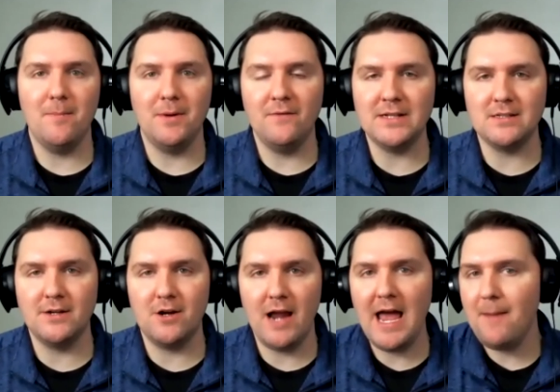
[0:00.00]
But if it's on
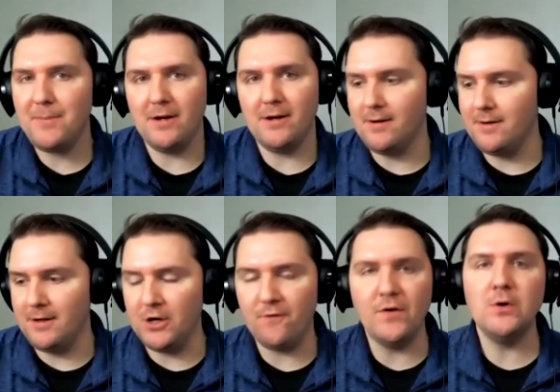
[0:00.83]
your app, your
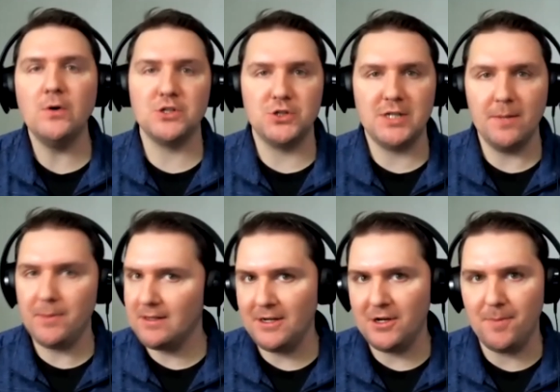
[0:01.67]
your phone is
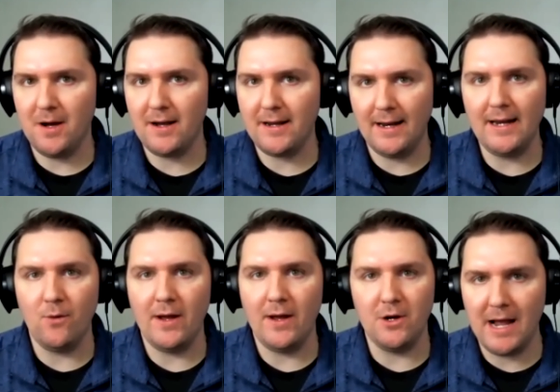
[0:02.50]
typically in your pocket
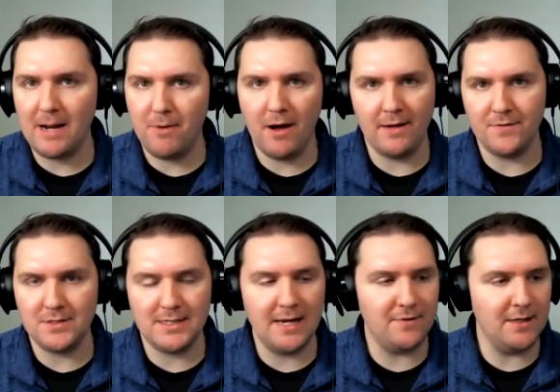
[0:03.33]
anyway, in your back pocket for
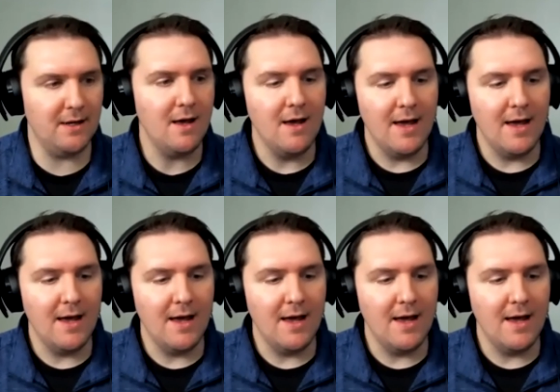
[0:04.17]
safety.